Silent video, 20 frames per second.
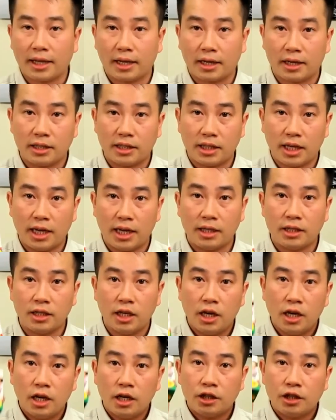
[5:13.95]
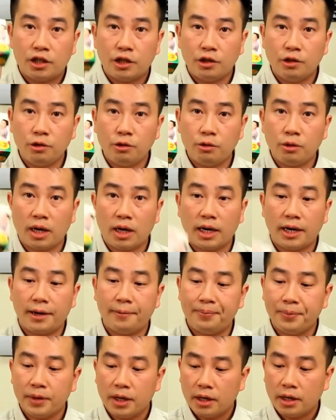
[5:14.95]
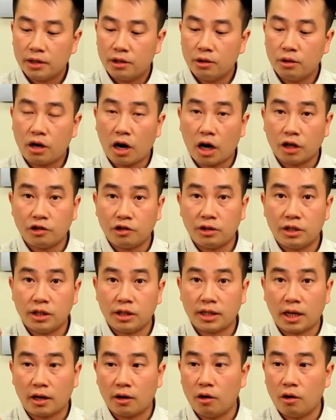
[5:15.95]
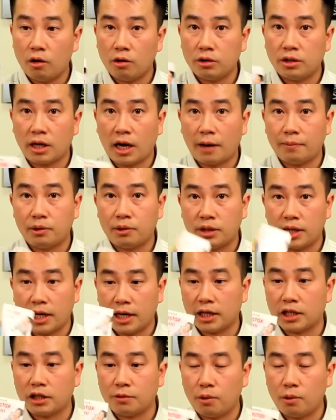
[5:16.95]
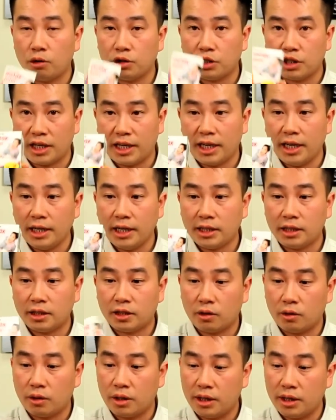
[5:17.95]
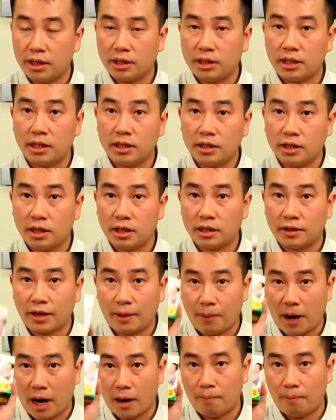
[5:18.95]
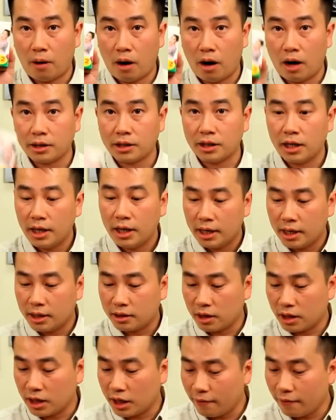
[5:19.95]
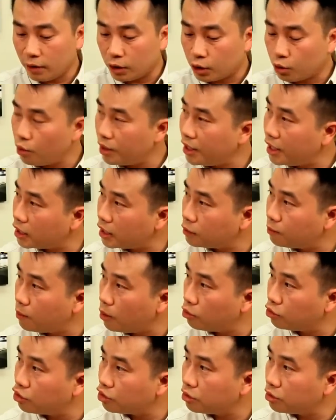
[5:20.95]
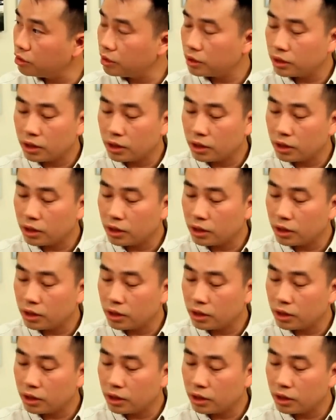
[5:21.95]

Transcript: that contains two cartridges that holds up to 10 exposure each. So in this instance, I buy a box. It's going to give you 20 exposure.